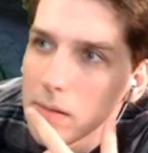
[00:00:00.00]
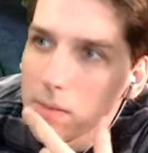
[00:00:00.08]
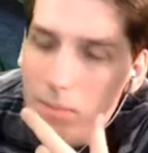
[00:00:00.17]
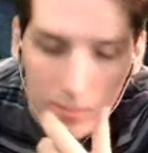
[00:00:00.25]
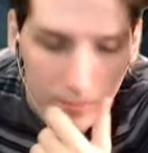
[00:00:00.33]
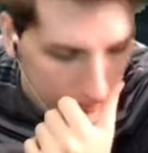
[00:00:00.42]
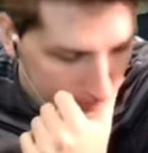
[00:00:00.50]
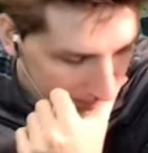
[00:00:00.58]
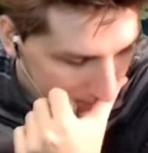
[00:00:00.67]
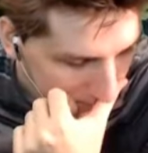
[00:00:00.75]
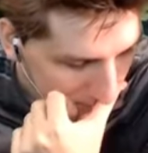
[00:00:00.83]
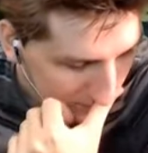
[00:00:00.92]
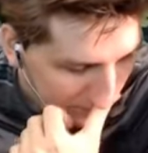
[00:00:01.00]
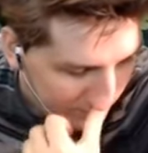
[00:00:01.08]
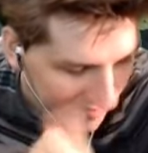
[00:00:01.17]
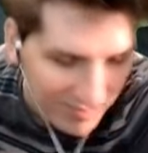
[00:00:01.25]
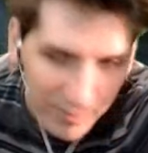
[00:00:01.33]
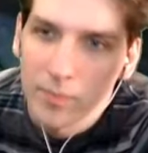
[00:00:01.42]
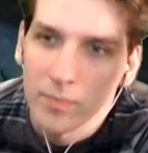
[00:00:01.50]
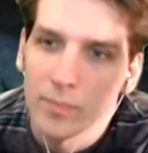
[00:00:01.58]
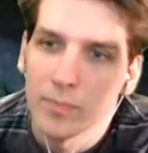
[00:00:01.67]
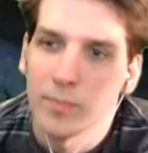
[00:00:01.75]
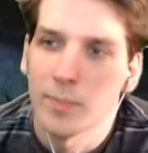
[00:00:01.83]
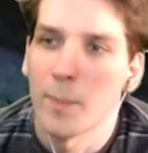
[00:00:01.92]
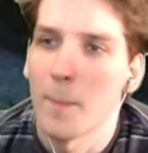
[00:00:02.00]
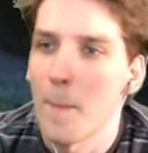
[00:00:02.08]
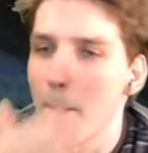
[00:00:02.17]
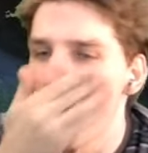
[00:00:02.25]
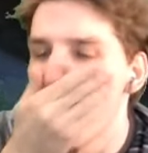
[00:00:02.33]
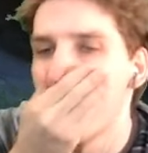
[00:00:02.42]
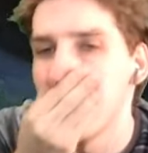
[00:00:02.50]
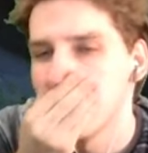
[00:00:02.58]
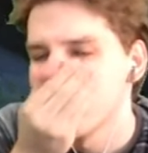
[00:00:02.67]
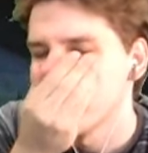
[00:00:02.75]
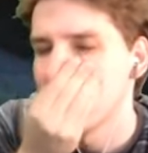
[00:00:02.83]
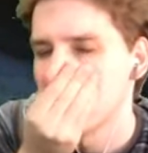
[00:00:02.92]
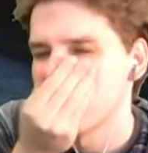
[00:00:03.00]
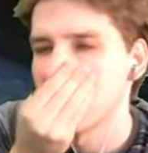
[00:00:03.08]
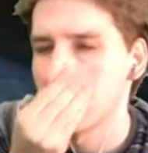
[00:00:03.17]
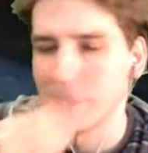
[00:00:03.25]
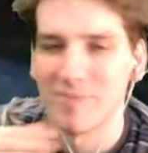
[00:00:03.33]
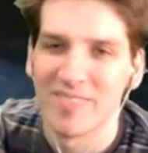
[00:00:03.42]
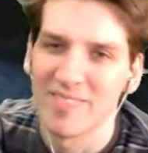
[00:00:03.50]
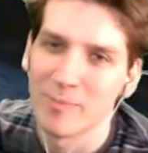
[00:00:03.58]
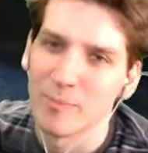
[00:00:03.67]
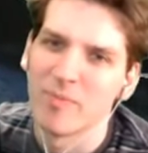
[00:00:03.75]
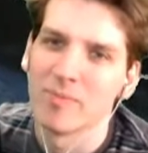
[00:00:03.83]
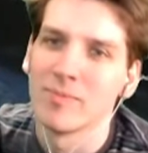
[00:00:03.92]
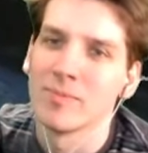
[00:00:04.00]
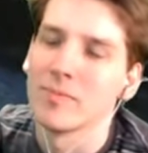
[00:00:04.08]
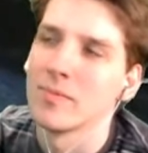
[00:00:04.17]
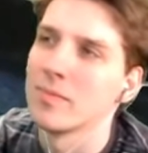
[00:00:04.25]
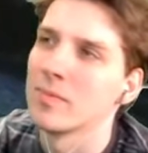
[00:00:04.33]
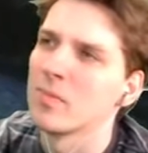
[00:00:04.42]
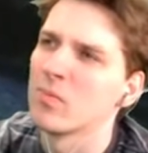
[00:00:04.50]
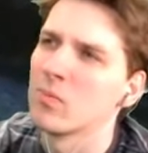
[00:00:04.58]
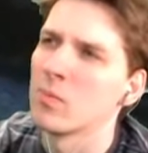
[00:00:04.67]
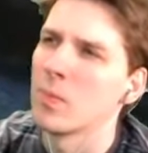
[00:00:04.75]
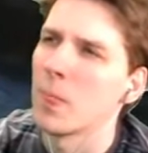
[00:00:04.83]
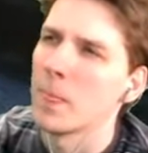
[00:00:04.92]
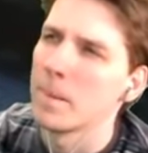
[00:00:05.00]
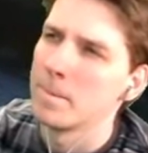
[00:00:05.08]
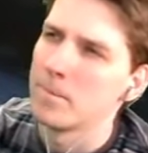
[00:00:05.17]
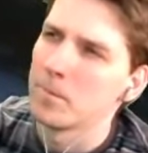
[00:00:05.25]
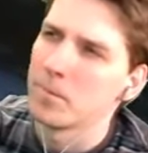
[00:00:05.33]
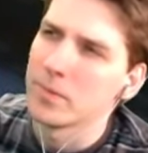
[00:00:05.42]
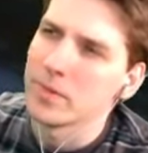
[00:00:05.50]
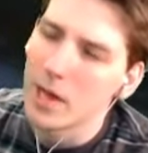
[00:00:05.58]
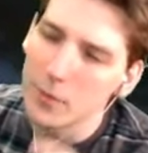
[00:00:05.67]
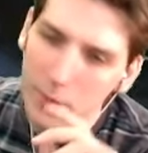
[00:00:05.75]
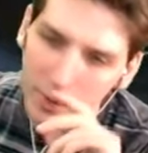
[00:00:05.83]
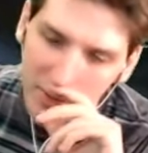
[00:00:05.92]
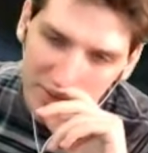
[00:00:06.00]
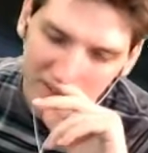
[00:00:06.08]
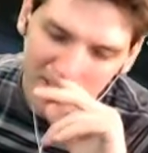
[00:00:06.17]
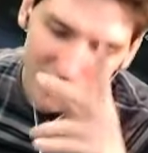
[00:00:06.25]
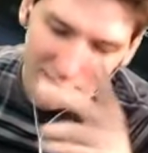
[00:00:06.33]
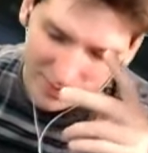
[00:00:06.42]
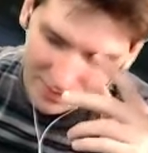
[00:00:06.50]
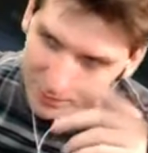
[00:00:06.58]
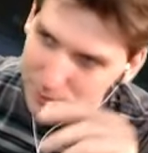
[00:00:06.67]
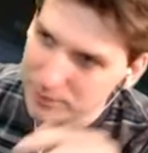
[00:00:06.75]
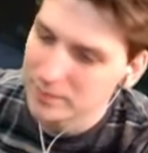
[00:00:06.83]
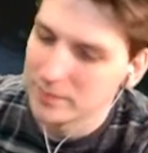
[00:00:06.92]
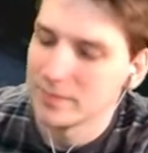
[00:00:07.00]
I'm worried. I'm already worried. You're gonna die, Alpha. Oh! Don't Alpha. forget to use third person.